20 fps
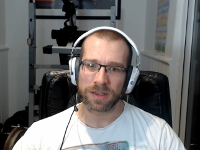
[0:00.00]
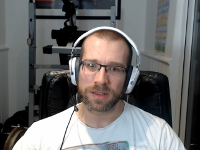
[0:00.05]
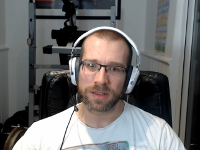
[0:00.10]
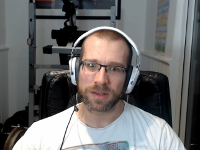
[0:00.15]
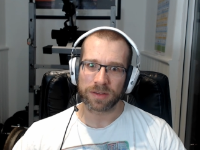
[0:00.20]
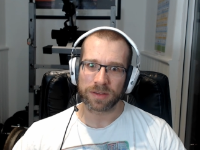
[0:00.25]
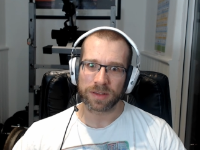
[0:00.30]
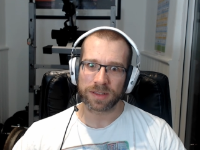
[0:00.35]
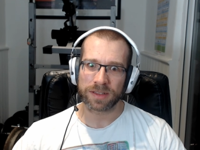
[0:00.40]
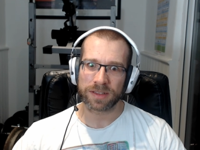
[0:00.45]

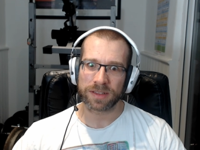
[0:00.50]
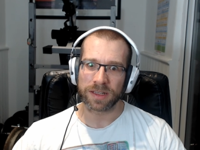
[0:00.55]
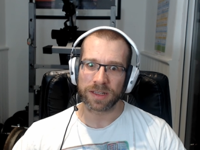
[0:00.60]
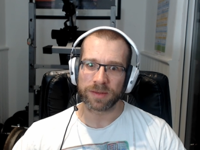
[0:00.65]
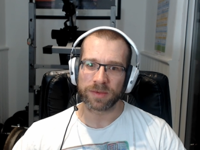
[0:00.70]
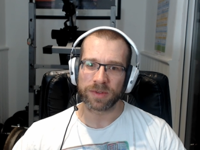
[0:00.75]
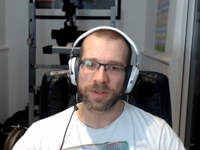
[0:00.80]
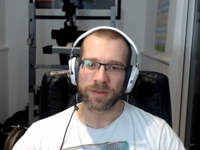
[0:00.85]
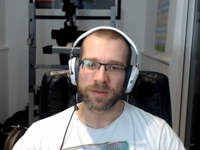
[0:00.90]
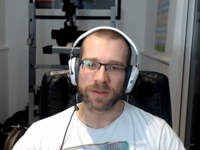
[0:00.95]
They
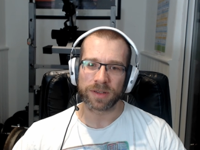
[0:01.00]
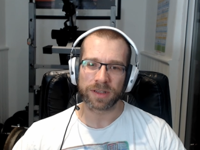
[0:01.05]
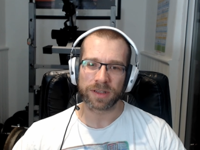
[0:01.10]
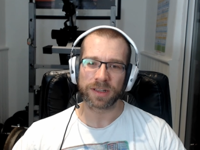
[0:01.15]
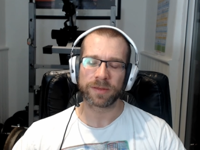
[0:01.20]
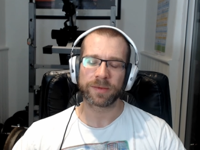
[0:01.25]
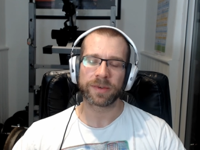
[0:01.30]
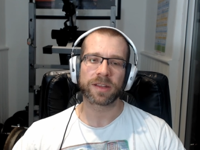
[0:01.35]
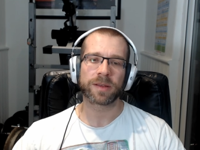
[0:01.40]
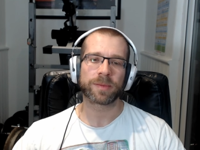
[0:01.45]
seem good when you
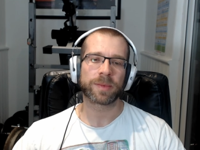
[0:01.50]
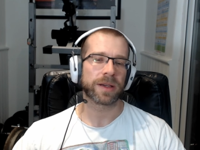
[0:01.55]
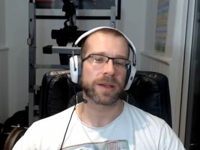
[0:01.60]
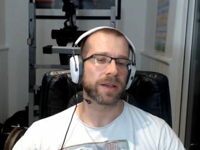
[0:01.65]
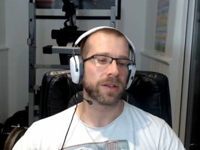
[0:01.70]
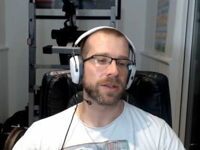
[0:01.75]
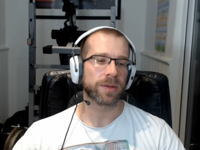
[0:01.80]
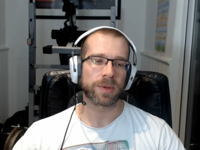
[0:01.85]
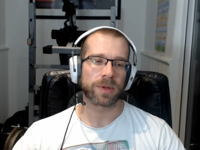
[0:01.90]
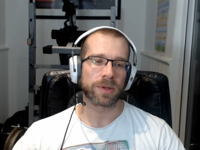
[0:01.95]
get them out of the
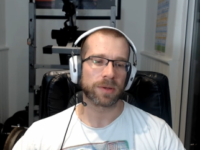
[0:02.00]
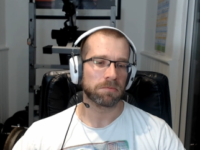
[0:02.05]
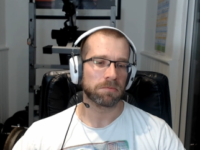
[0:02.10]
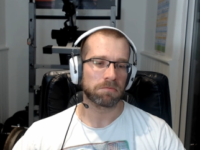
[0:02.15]
package, but